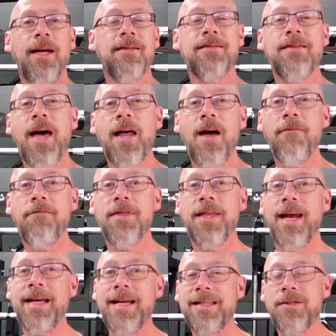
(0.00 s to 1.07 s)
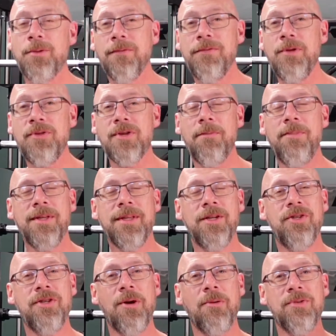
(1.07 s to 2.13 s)
It's not often that I get to review something
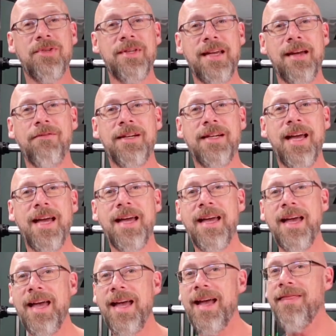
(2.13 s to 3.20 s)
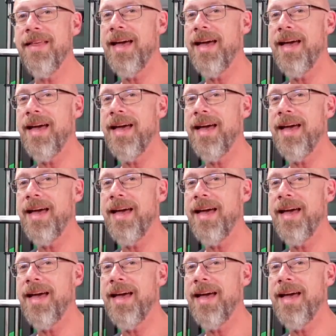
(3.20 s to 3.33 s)
that you don't see every day, and